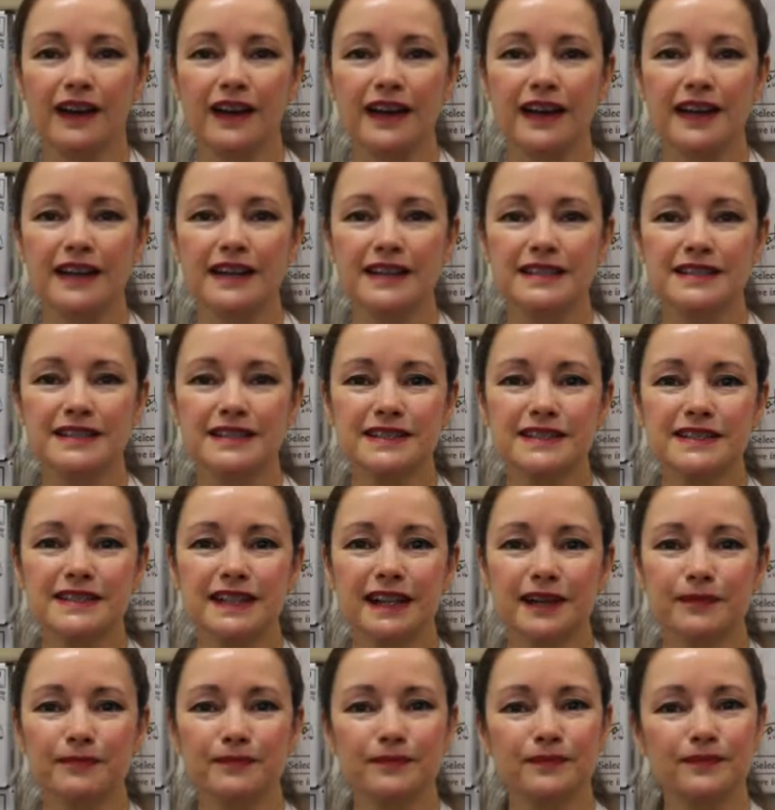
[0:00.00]
And
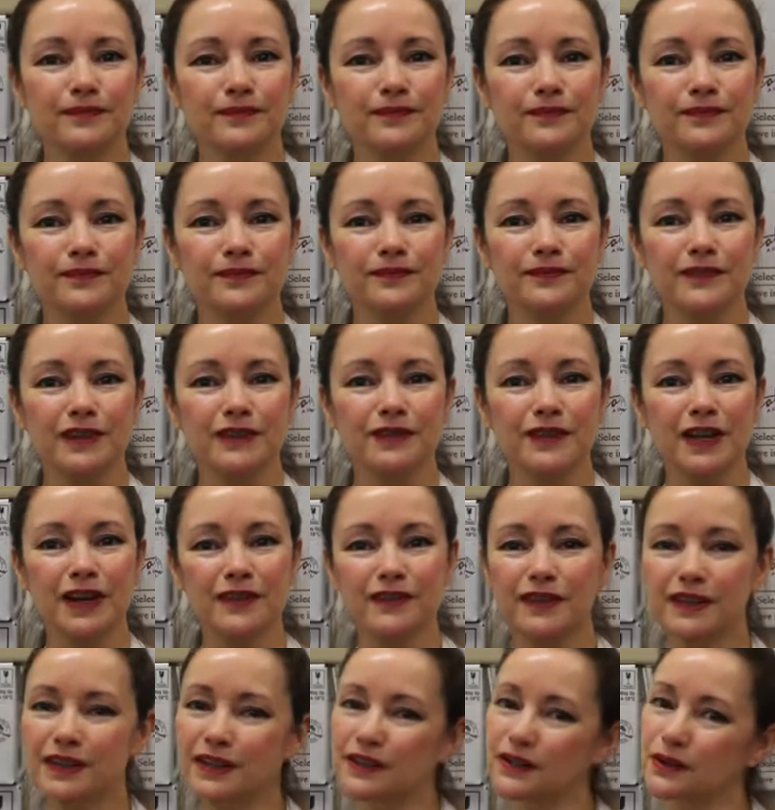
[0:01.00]
um, if you
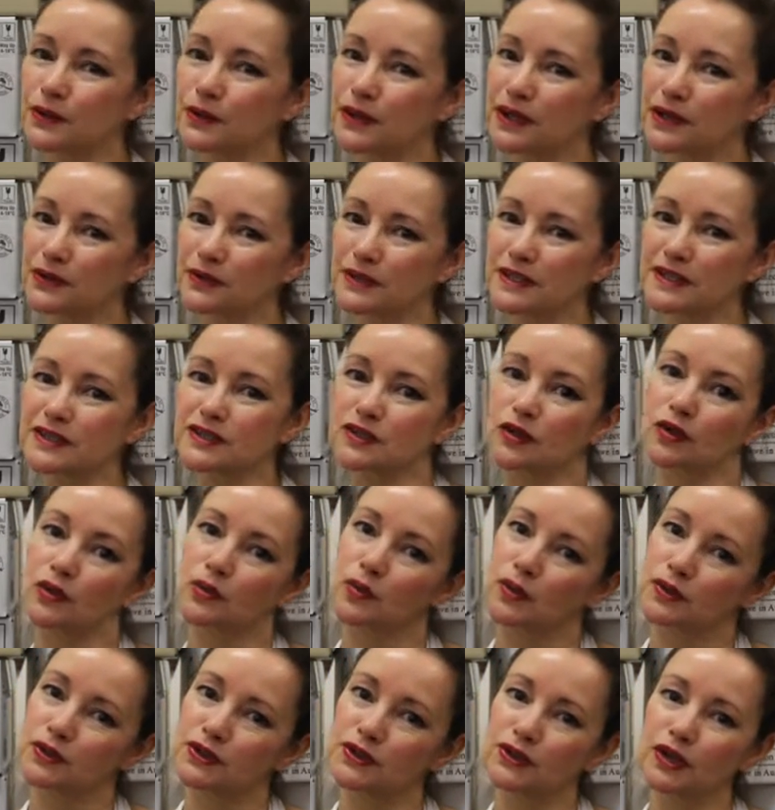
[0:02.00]
have any queries or
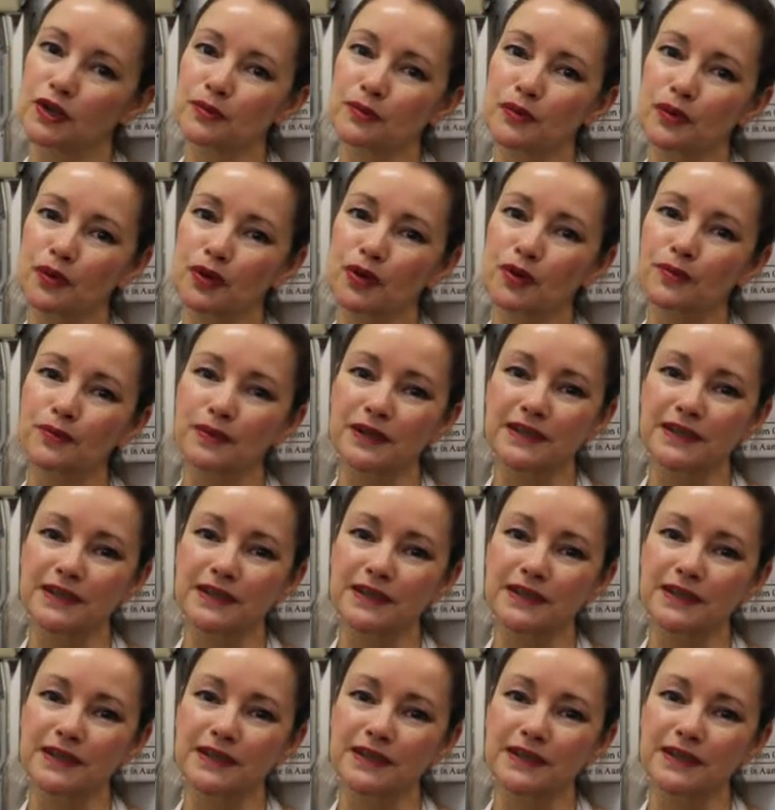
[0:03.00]
want to know more,